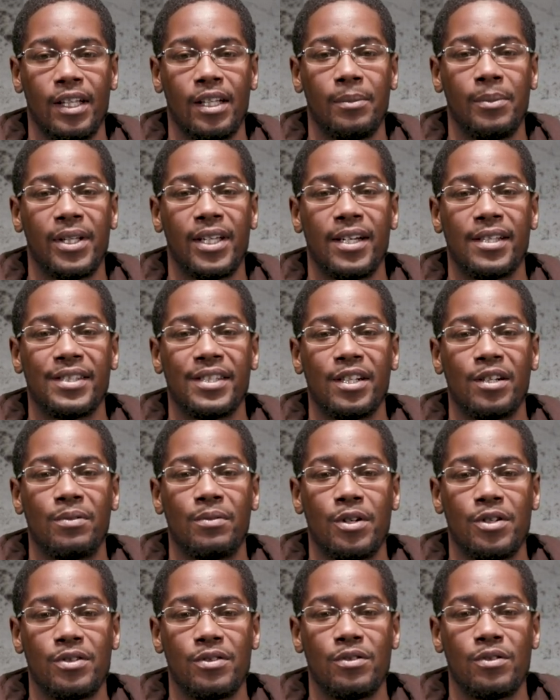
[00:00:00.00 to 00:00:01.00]
because the
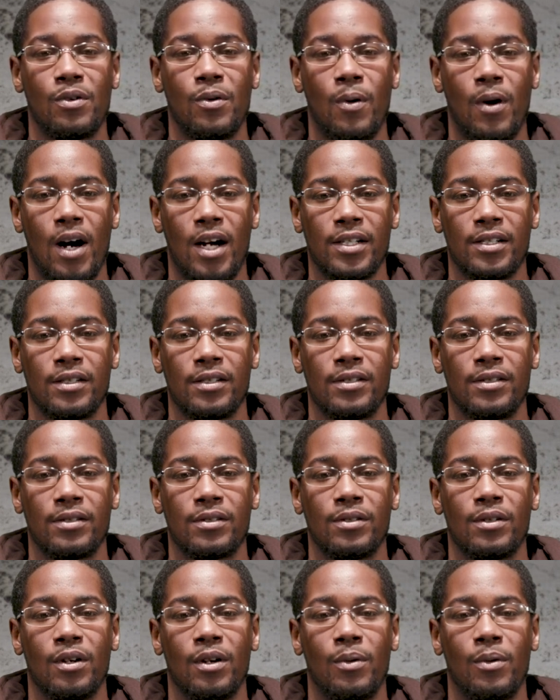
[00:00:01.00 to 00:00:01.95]
original gouaches